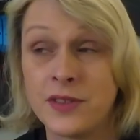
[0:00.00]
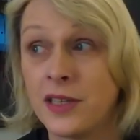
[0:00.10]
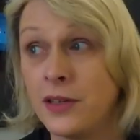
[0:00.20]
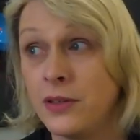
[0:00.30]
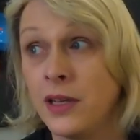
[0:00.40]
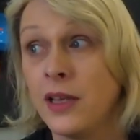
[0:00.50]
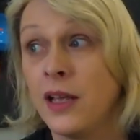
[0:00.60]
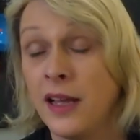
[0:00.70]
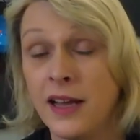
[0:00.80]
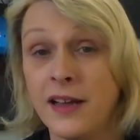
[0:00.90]
So
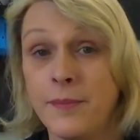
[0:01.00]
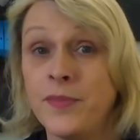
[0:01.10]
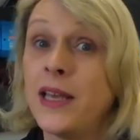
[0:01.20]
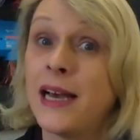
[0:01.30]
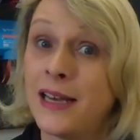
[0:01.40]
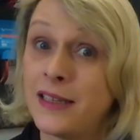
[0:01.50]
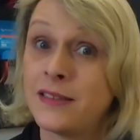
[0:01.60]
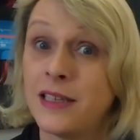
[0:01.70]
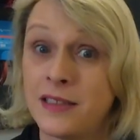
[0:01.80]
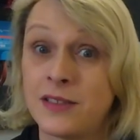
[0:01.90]
um, yeah,
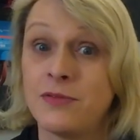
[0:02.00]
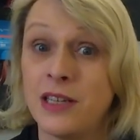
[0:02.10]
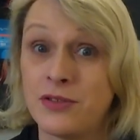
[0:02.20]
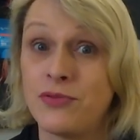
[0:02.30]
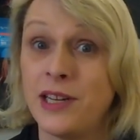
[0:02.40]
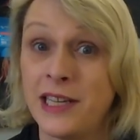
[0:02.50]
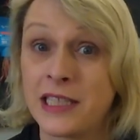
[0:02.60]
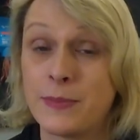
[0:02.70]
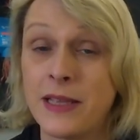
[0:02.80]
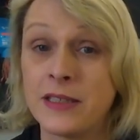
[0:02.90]
it, it's it's really
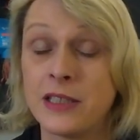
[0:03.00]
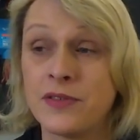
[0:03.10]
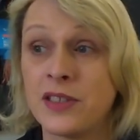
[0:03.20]
expensive.